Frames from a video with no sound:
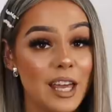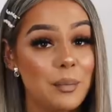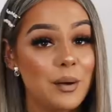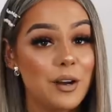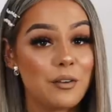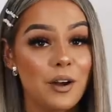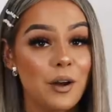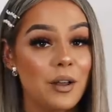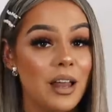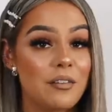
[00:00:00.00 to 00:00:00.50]

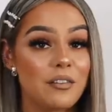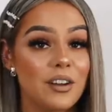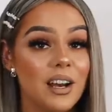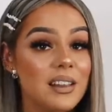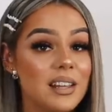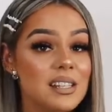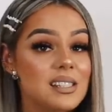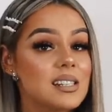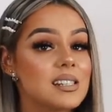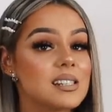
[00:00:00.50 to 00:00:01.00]
Keeping it real, I feel
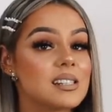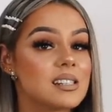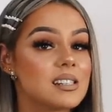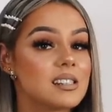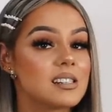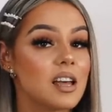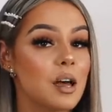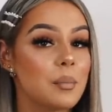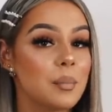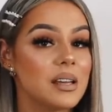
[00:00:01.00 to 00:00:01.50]
like this
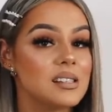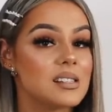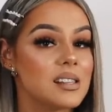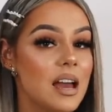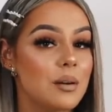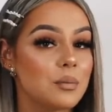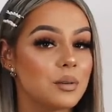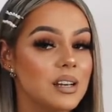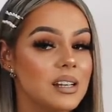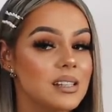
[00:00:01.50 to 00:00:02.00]
is a piece
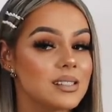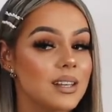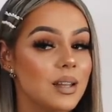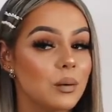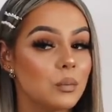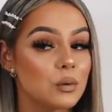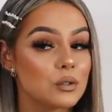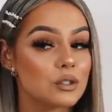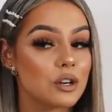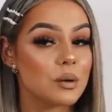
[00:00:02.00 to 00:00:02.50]
that everyone needs in
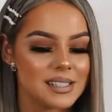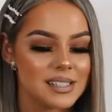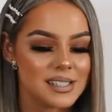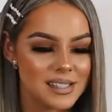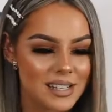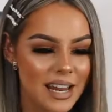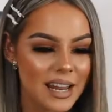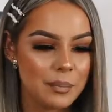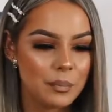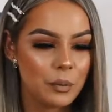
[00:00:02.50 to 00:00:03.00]
their wardrobe.
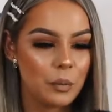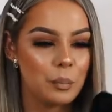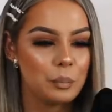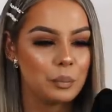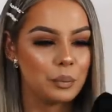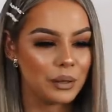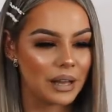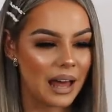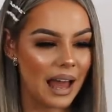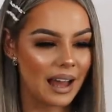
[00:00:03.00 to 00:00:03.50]
Staple
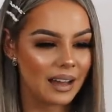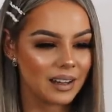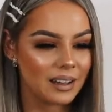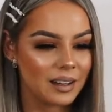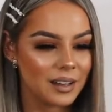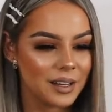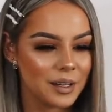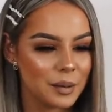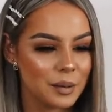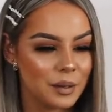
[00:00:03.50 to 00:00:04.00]

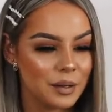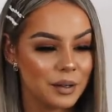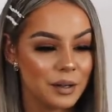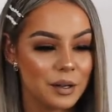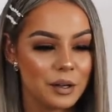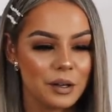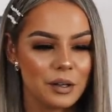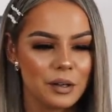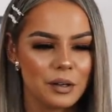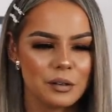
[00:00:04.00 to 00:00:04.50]
black
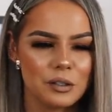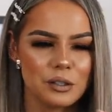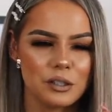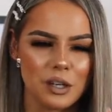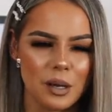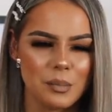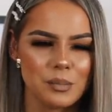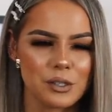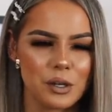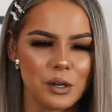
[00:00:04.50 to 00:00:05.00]

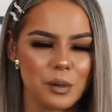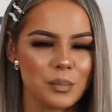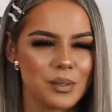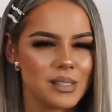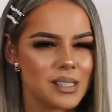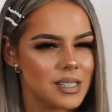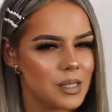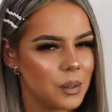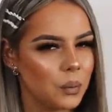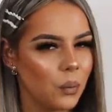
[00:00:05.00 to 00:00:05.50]
jumpsuit,
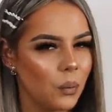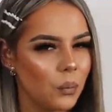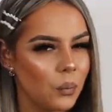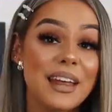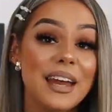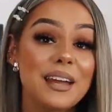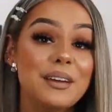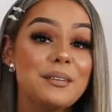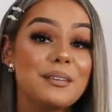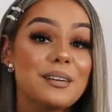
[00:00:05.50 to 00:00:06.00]
but still cool.
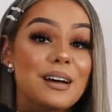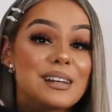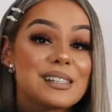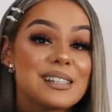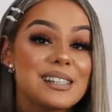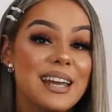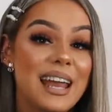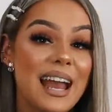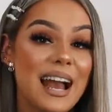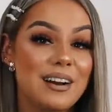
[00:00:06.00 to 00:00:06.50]
Thank you,
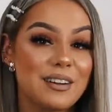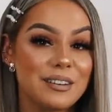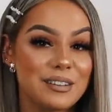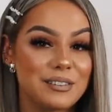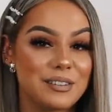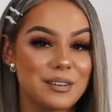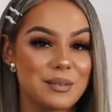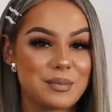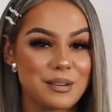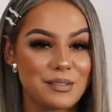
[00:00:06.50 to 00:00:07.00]
Nasty Gal,
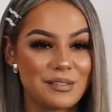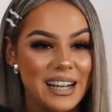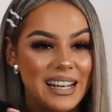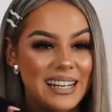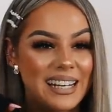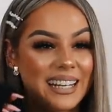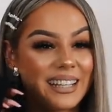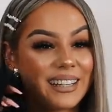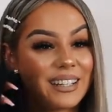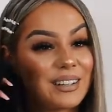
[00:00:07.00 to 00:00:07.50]
for
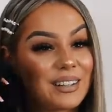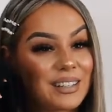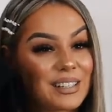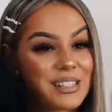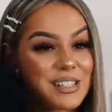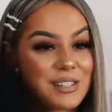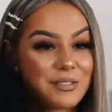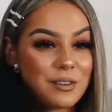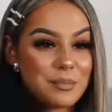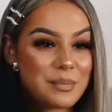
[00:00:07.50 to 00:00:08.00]
providing the
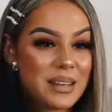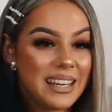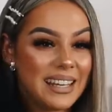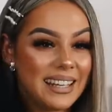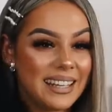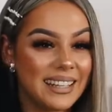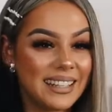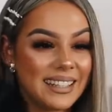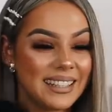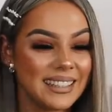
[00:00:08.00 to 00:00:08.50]
goods for
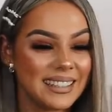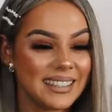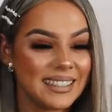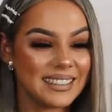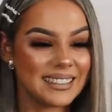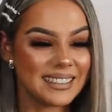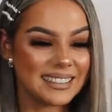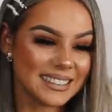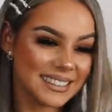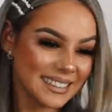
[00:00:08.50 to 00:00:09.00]

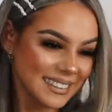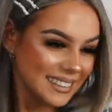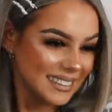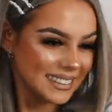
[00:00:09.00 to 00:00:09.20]
me.